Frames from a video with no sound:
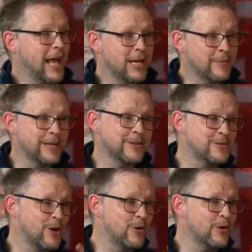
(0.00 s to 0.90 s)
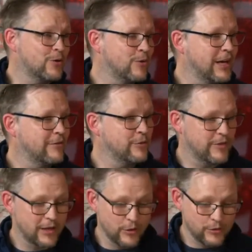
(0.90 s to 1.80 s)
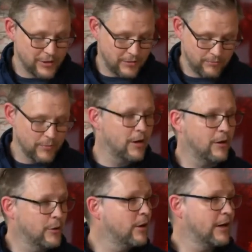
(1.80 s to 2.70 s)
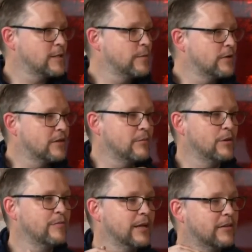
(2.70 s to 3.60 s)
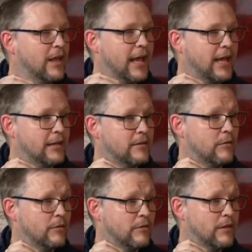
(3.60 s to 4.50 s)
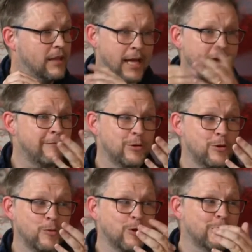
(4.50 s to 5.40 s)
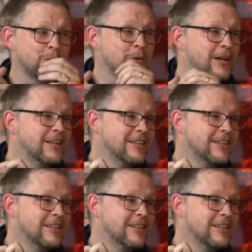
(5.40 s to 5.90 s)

animators, coders, whatever, who are experts in movement, and they have to do work too.